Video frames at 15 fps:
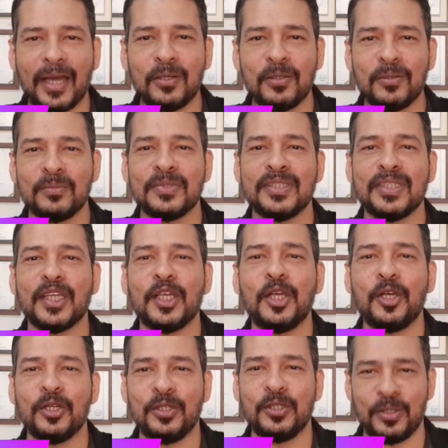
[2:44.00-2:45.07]
Now, the
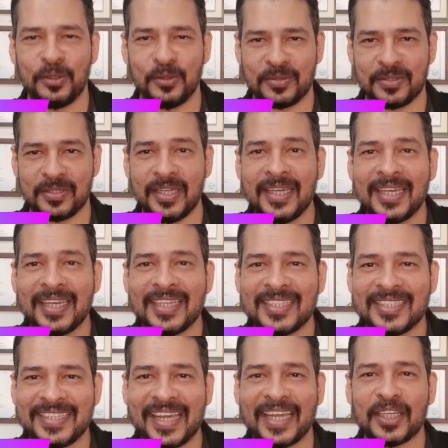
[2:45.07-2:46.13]
good news
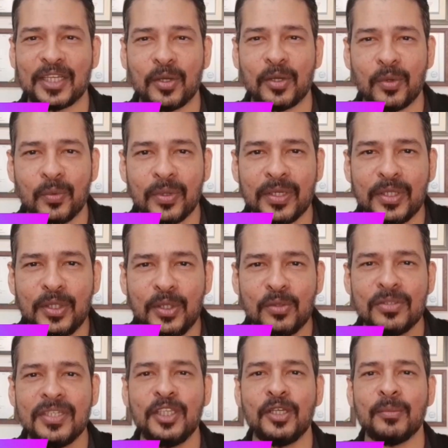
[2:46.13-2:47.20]
is that
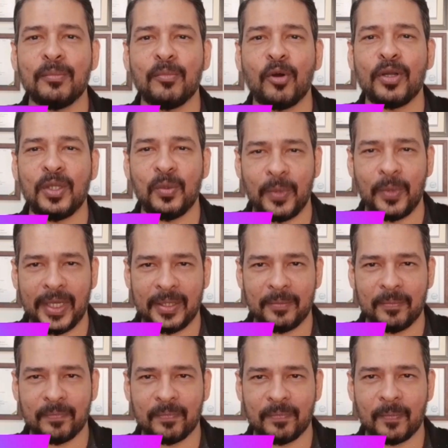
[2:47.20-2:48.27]
reducing your body
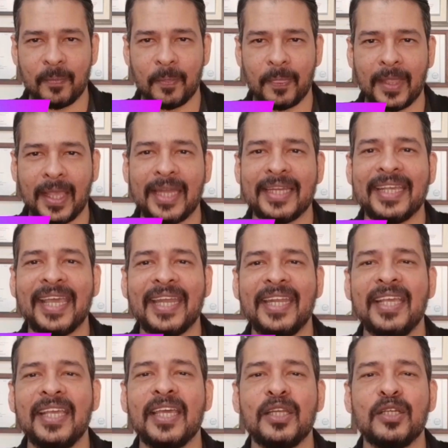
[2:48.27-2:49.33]
weight and
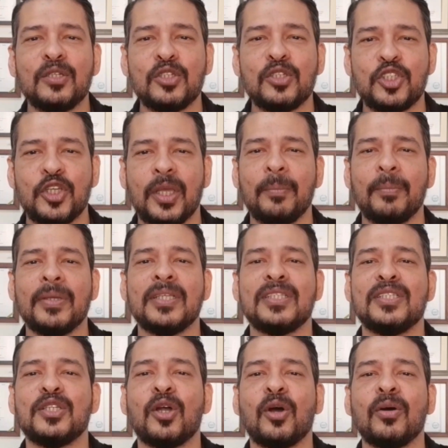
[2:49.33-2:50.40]
getting into shape
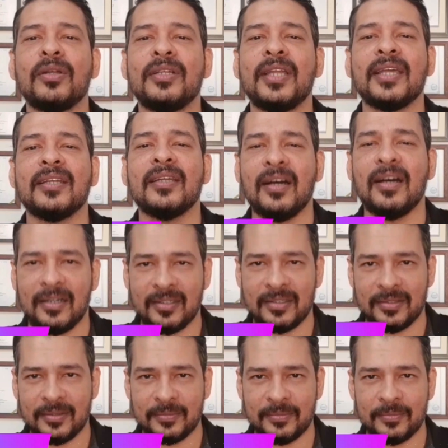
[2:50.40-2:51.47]
is not that
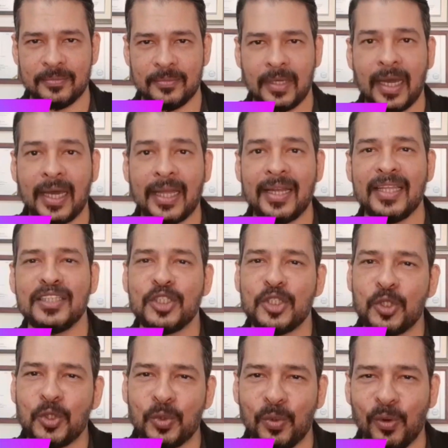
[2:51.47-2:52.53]
hard,
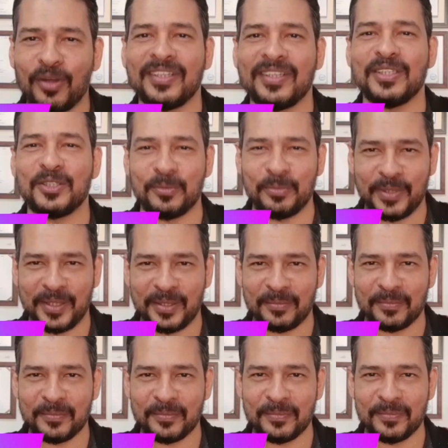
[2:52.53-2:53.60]
unless you want it to
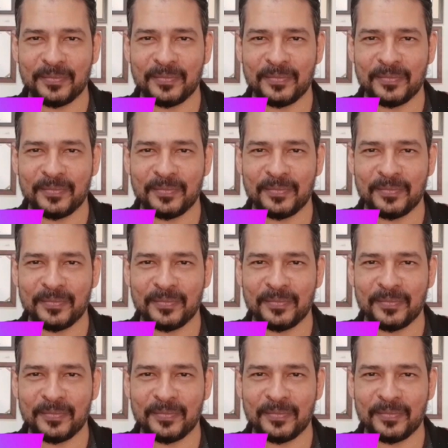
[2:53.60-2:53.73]
be.